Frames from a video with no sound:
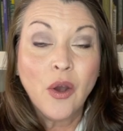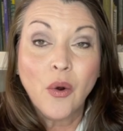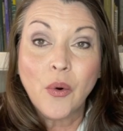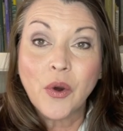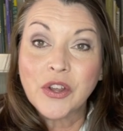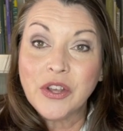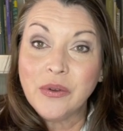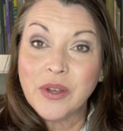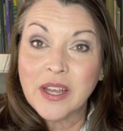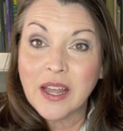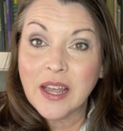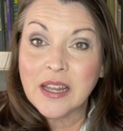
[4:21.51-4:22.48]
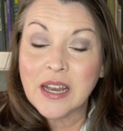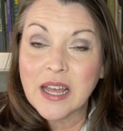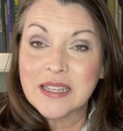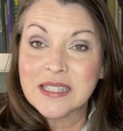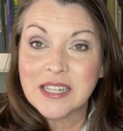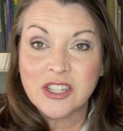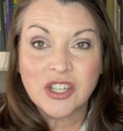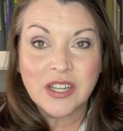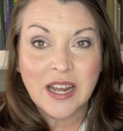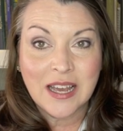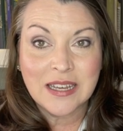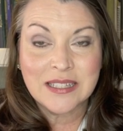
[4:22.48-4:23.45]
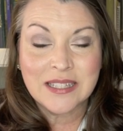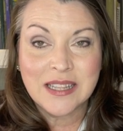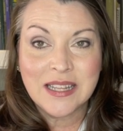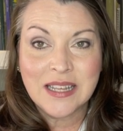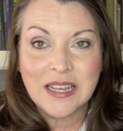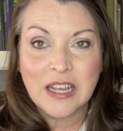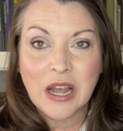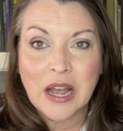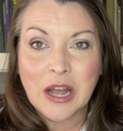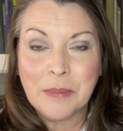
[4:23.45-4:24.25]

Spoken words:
or you can stitch it as the